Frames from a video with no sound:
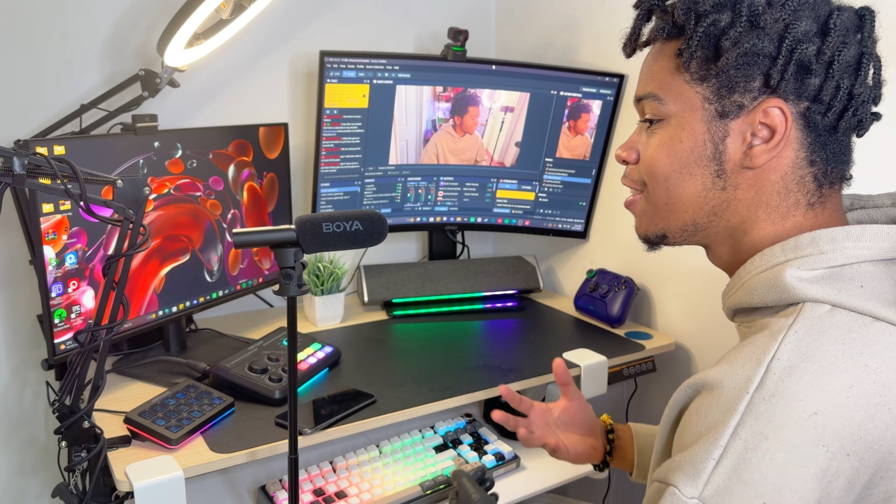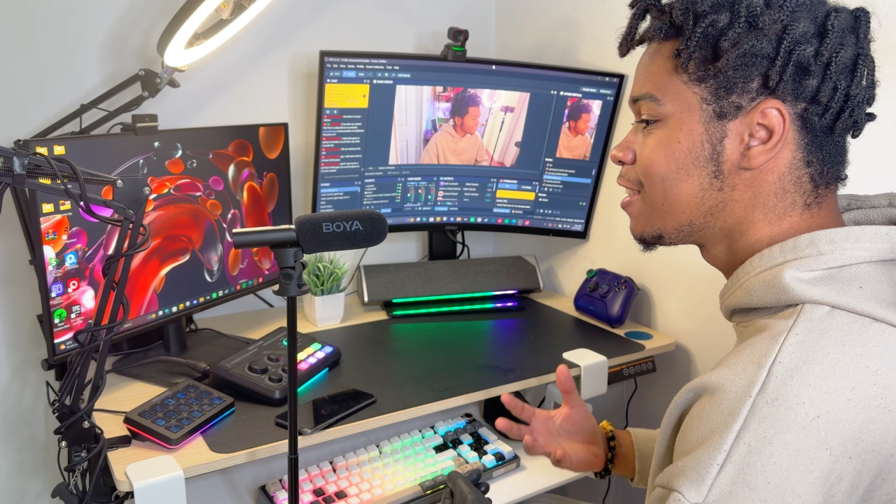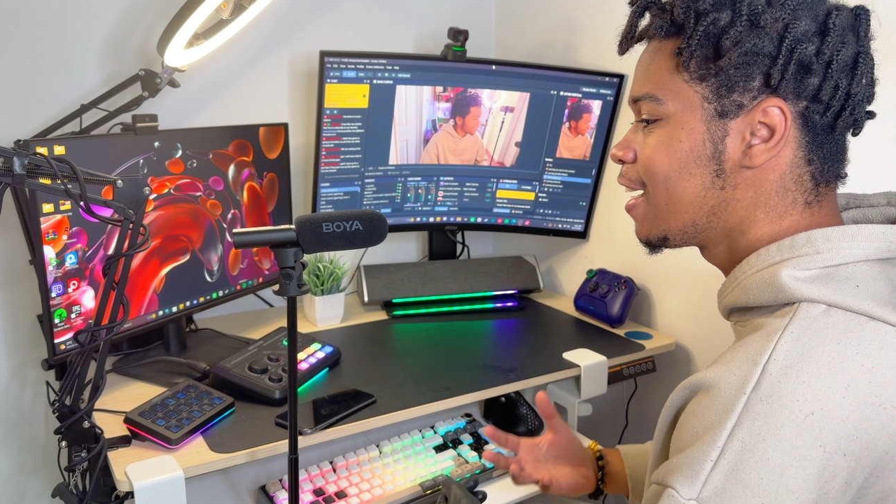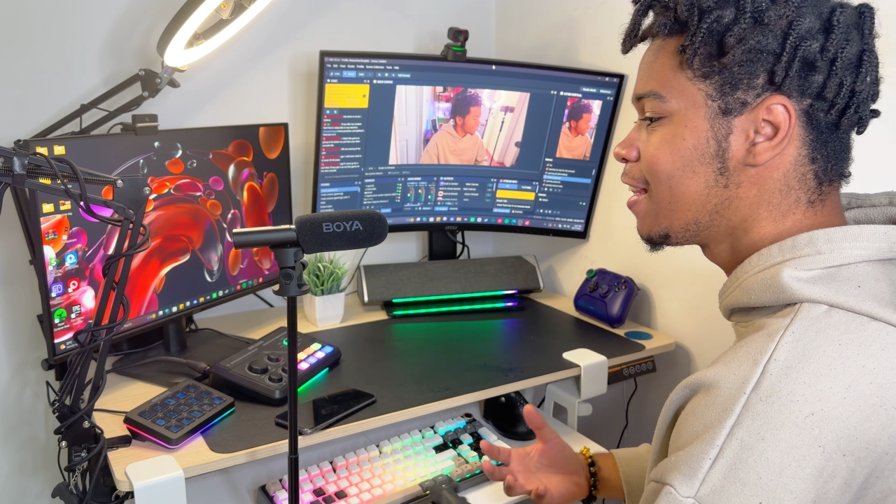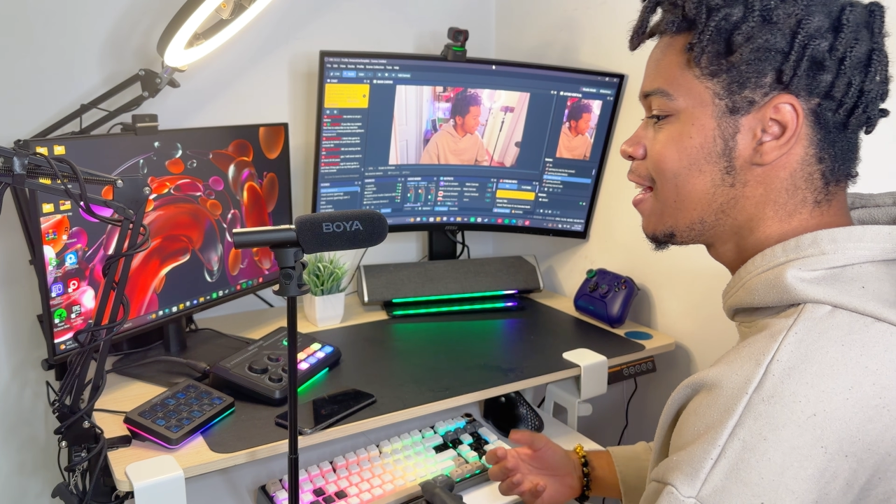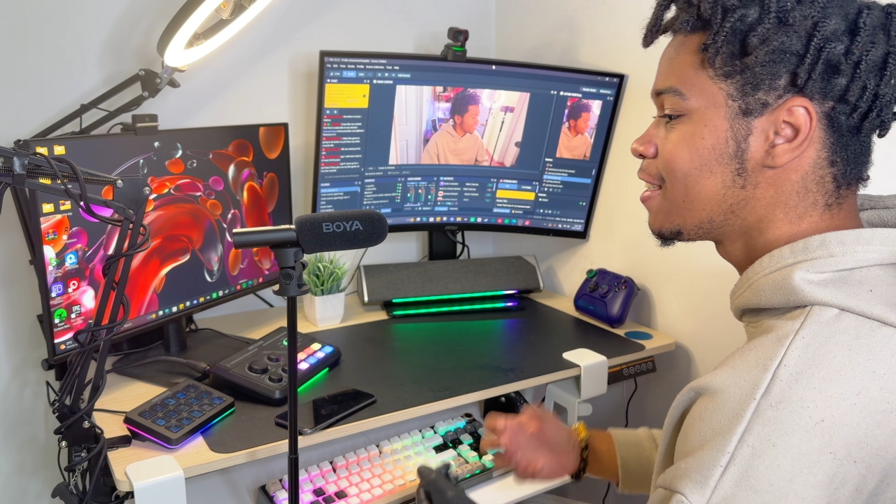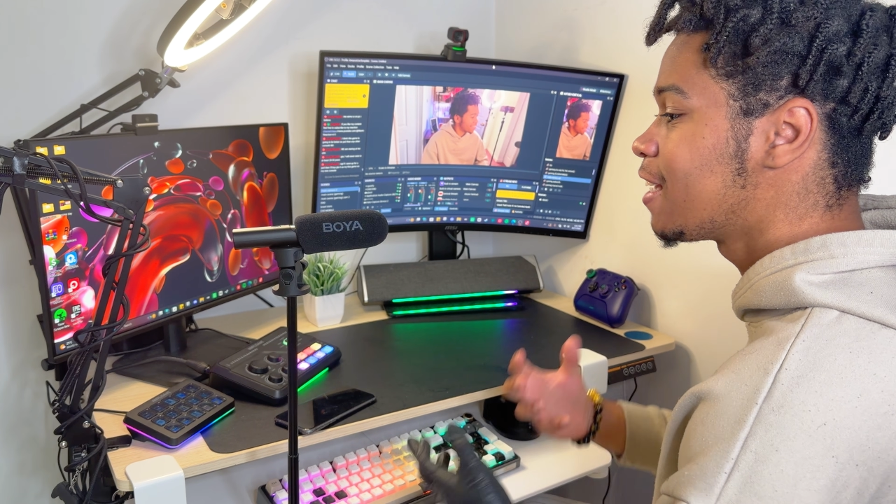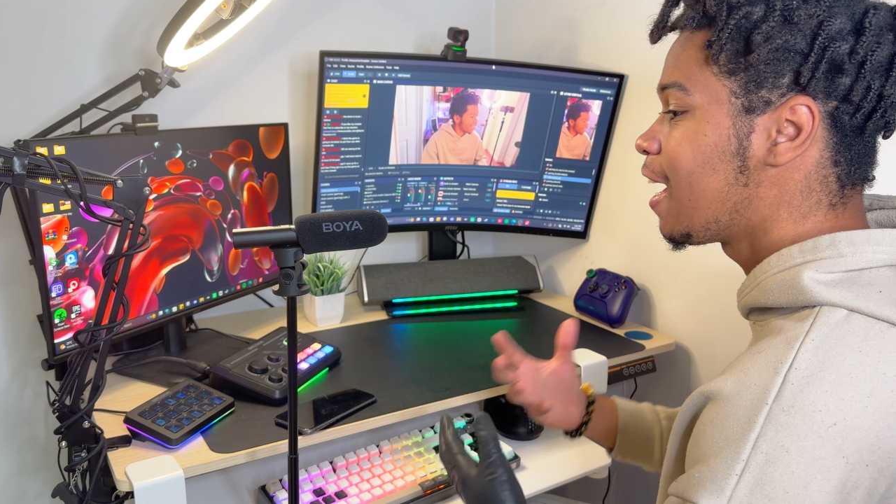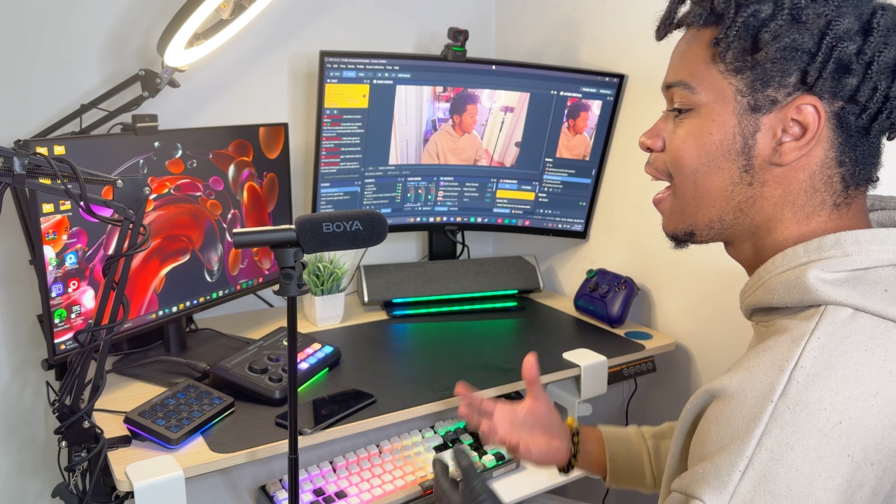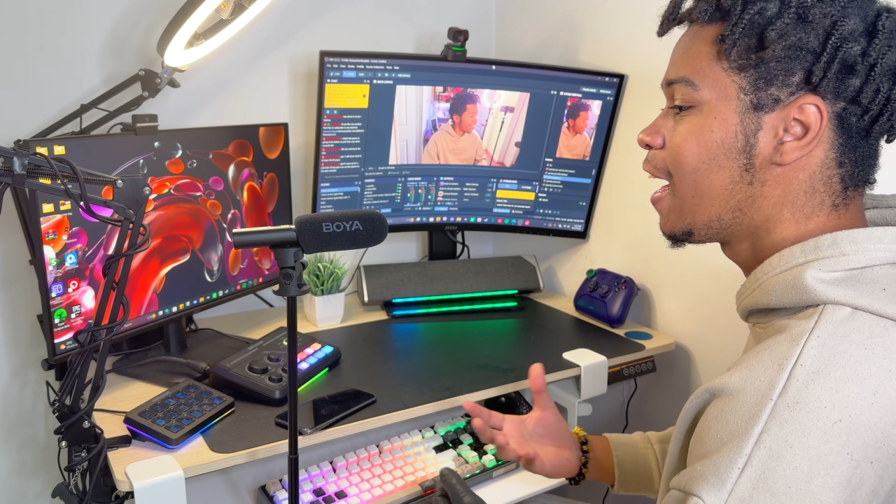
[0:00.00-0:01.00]
buy the
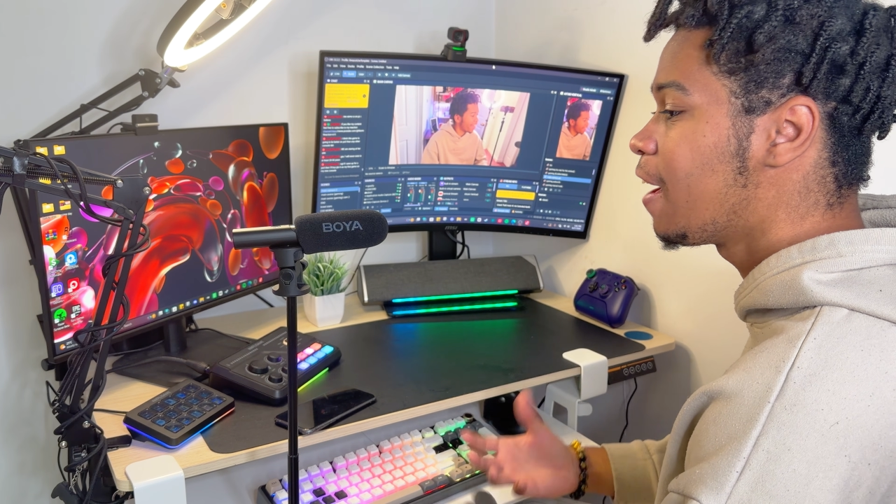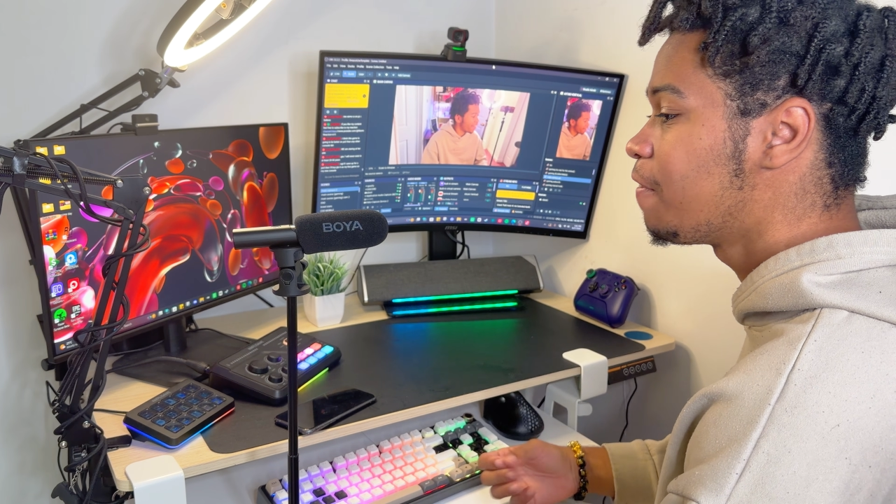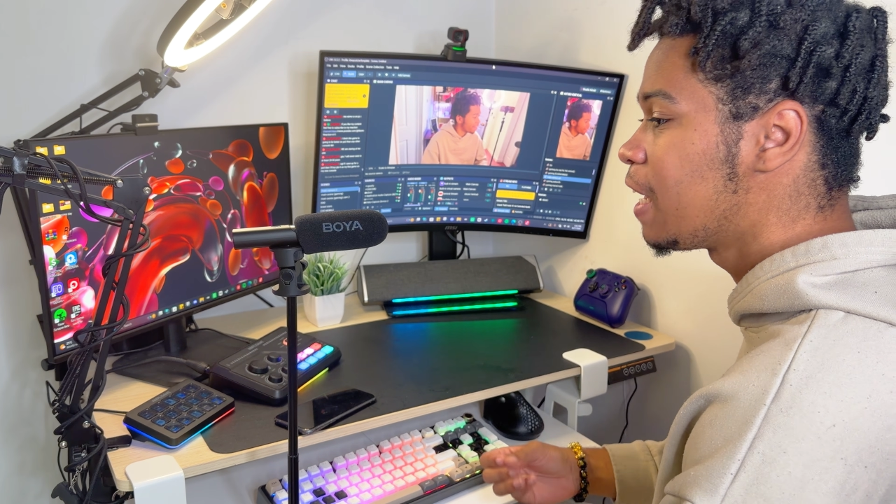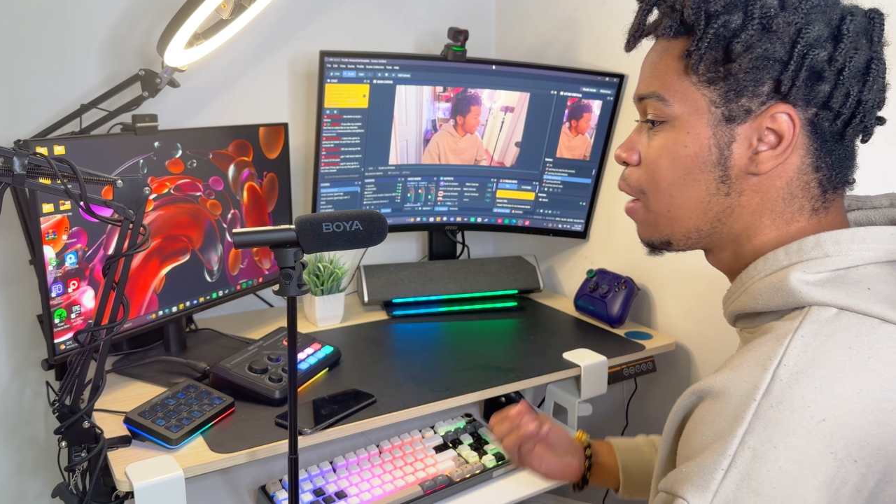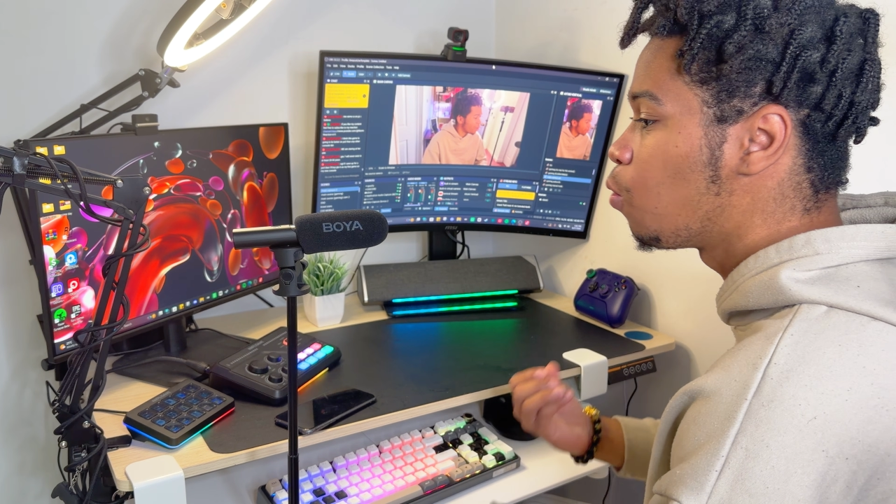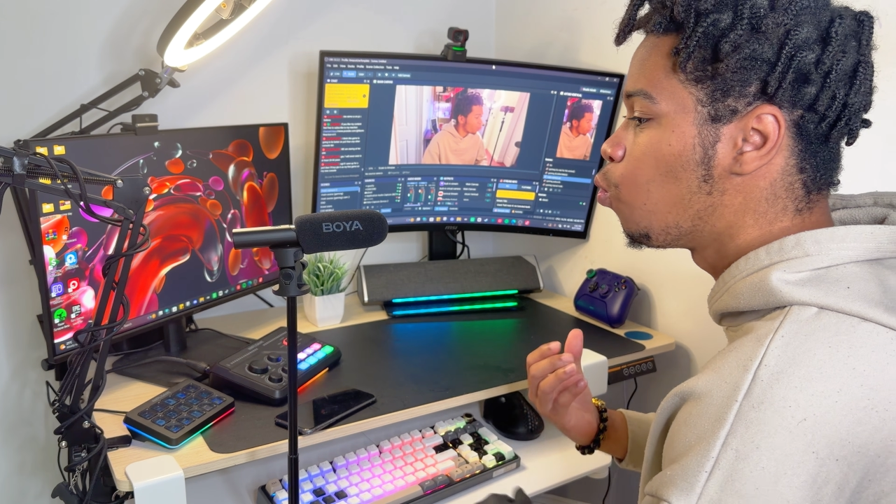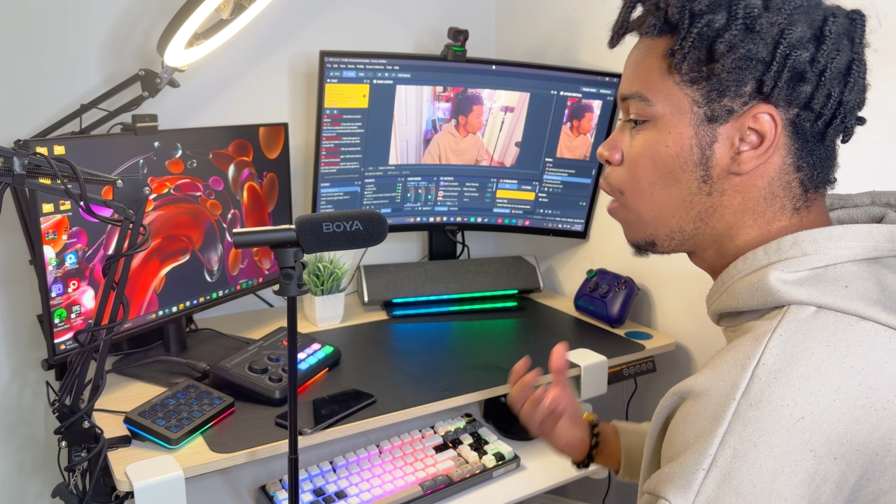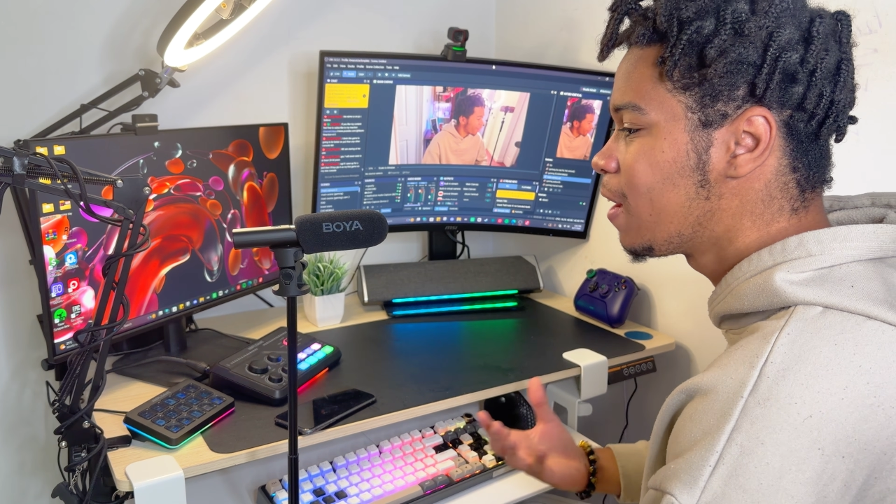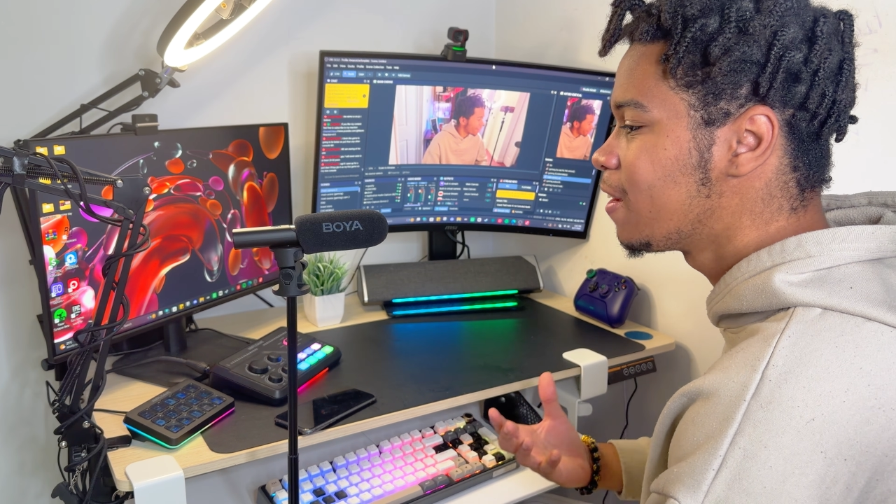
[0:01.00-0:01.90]
stand separately